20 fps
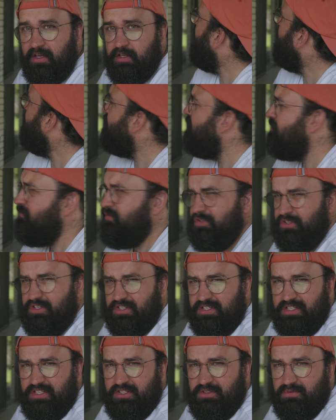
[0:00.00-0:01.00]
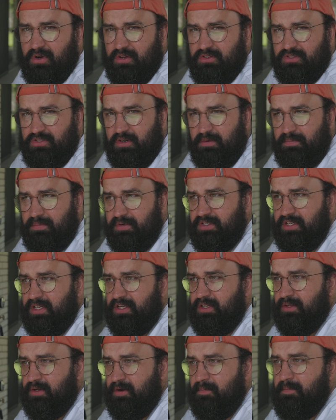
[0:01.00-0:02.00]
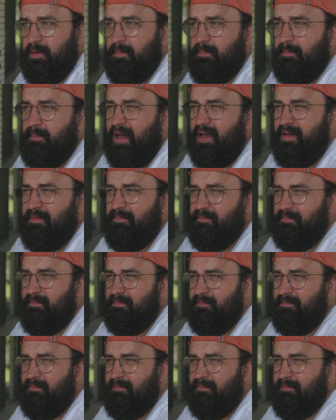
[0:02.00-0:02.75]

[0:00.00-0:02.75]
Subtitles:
I don't know if it's just this roaster in particular, but my